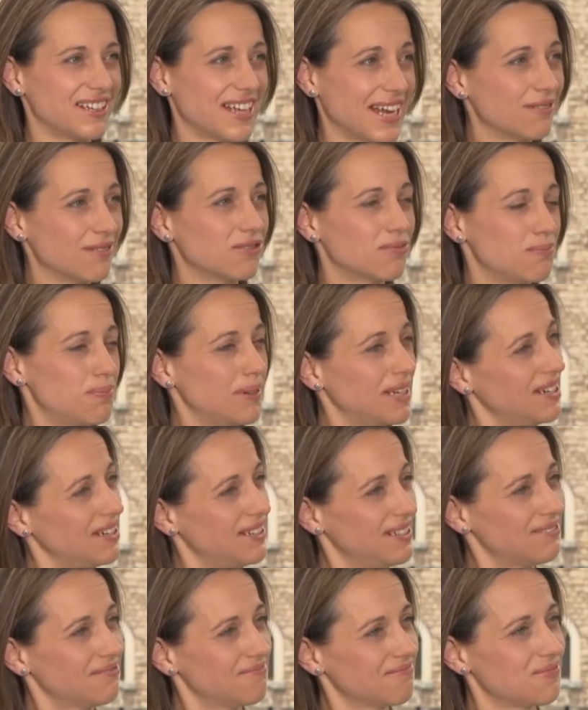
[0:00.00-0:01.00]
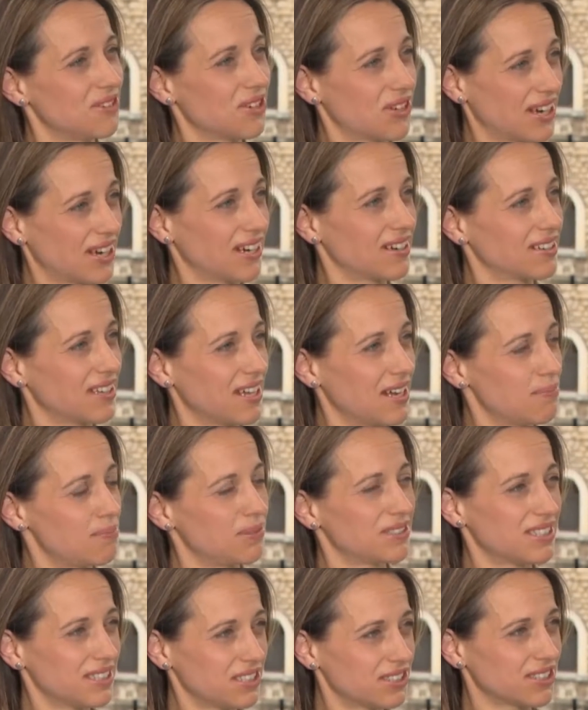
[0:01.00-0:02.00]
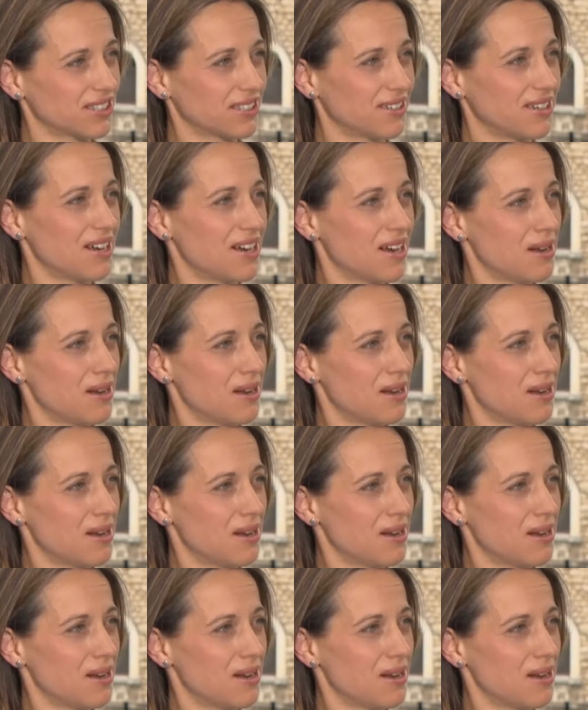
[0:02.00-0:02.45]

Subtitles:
they will be looking at their position,